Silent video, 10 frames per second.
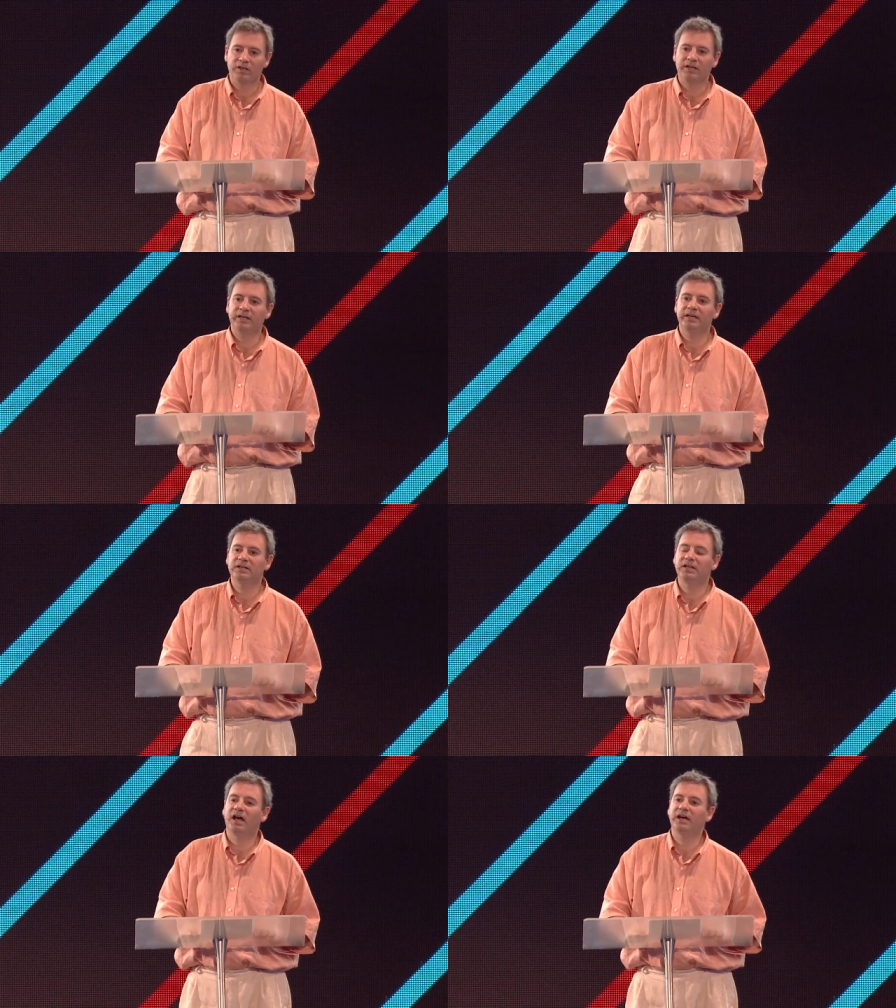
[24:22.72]

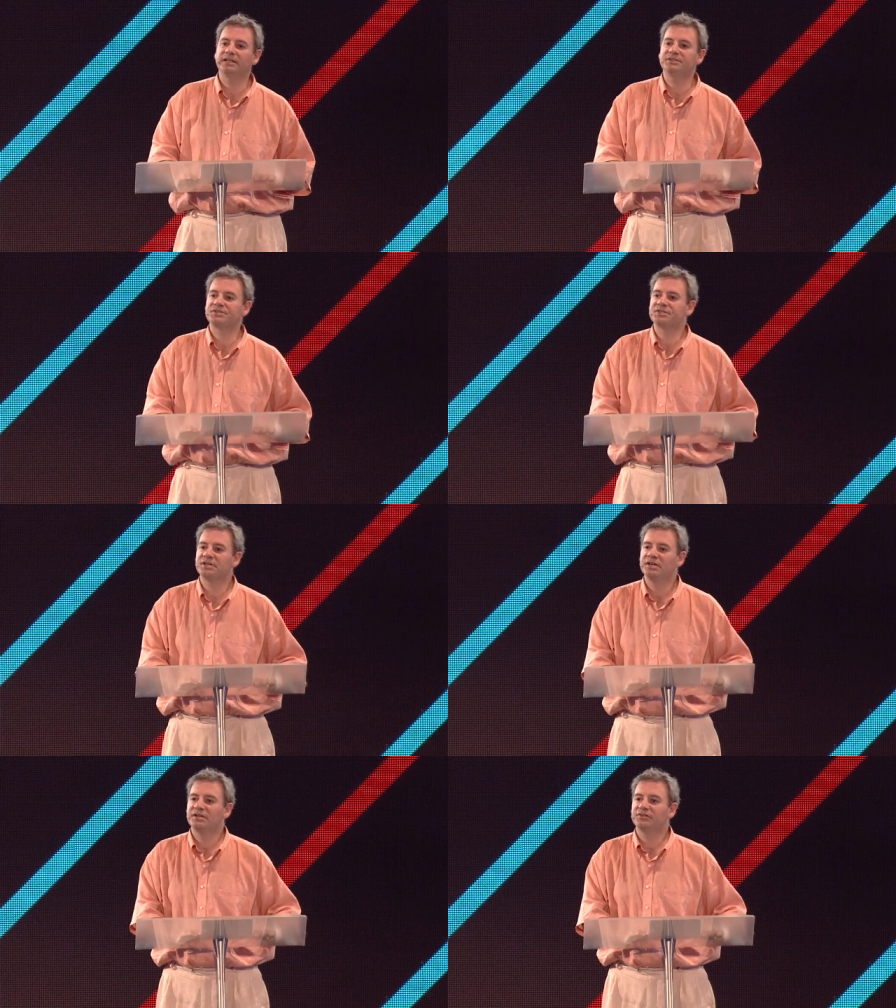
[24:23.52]
Here lies
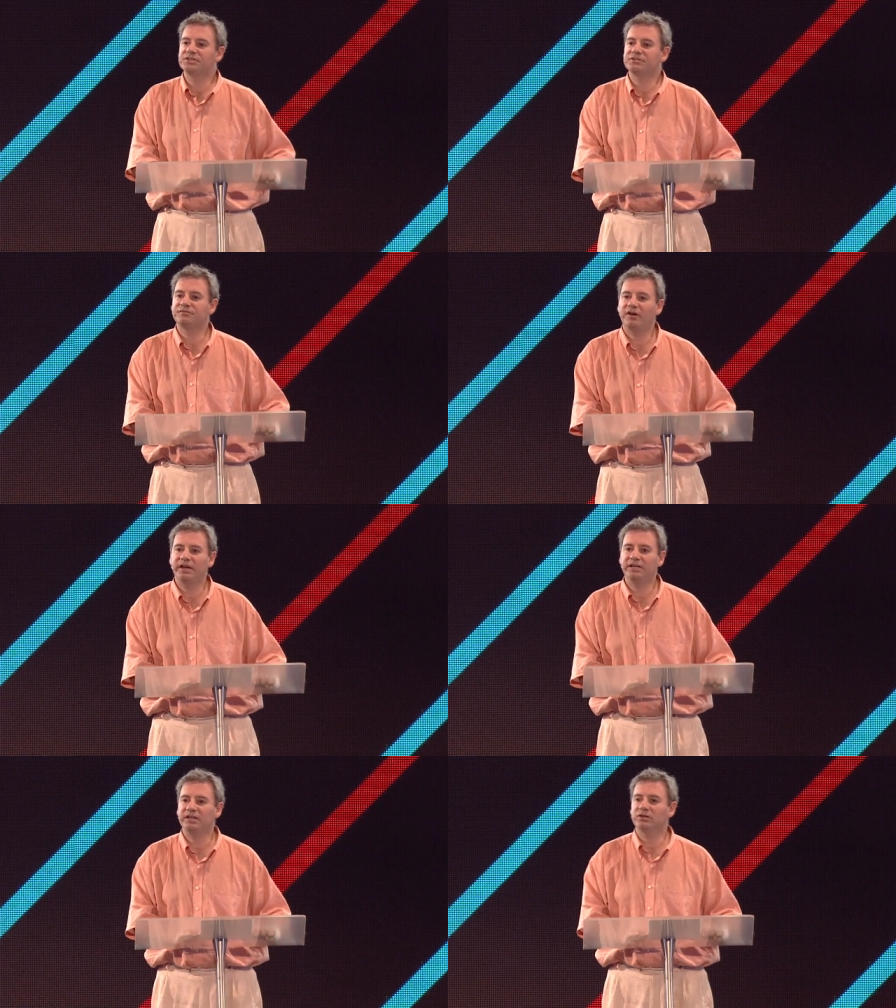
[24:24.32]
the
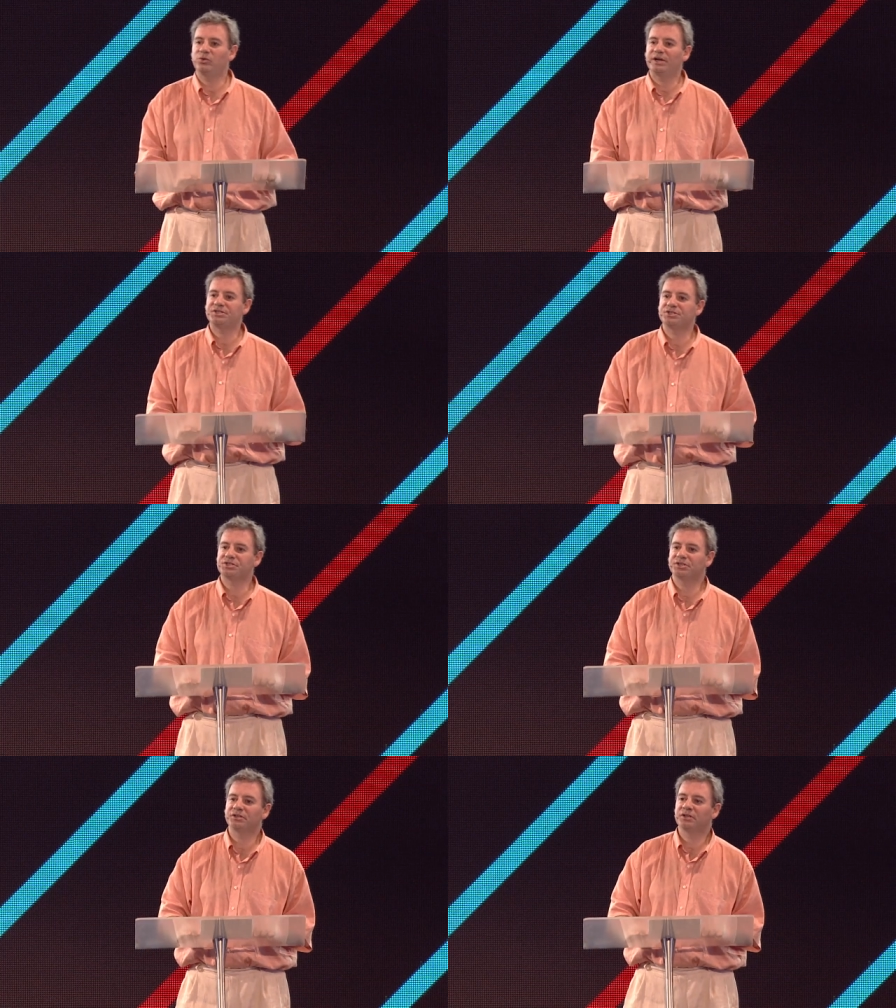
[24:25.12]
defining
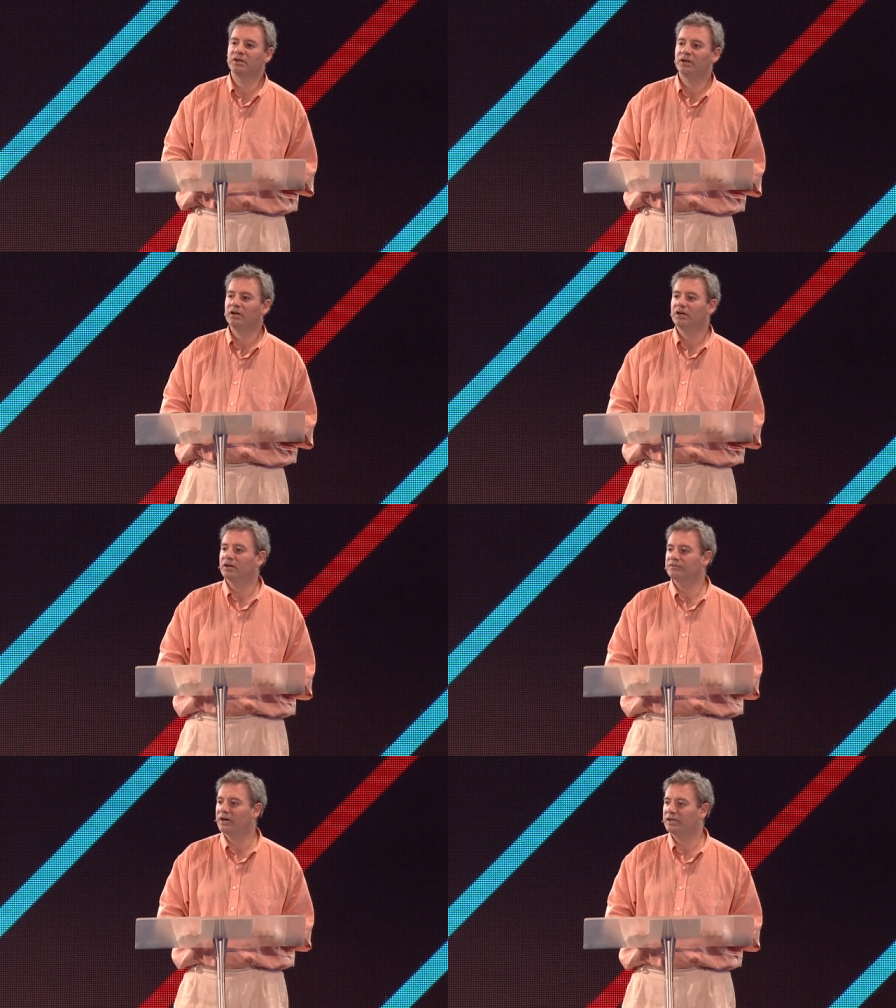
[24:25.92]
question
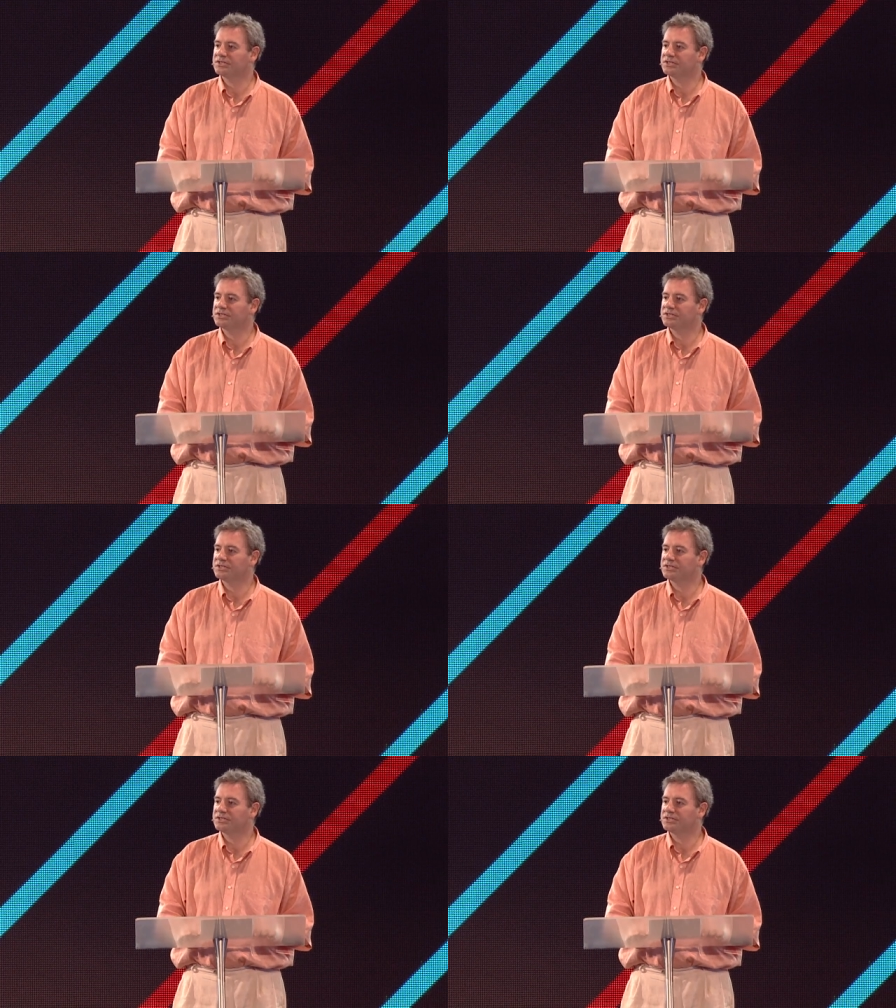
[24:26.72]
of our